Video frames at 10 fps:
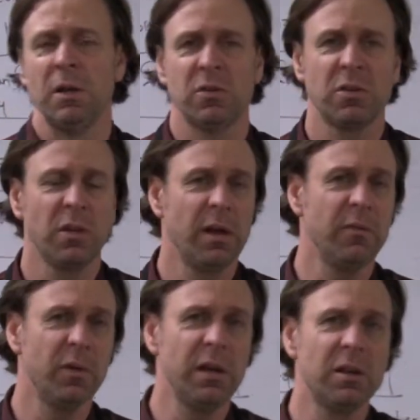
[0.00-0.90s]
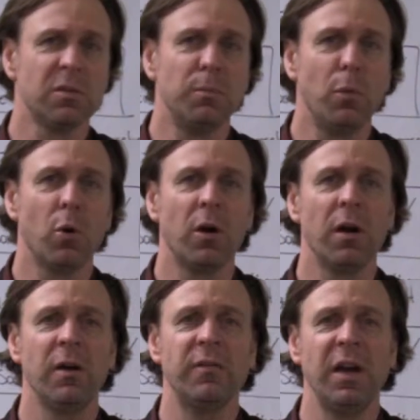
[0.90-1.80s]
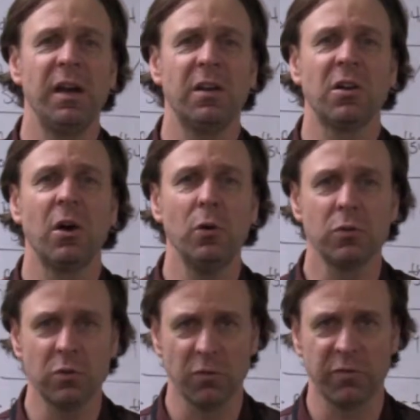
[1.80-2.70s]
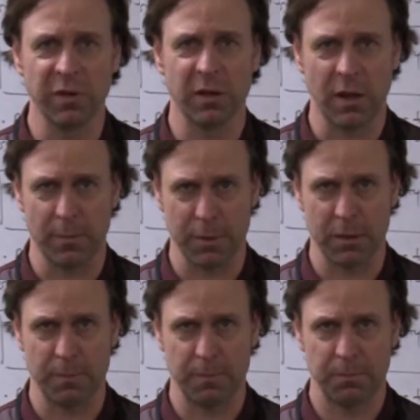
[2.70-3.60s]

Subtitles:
slavery is more of a coastal phenomenon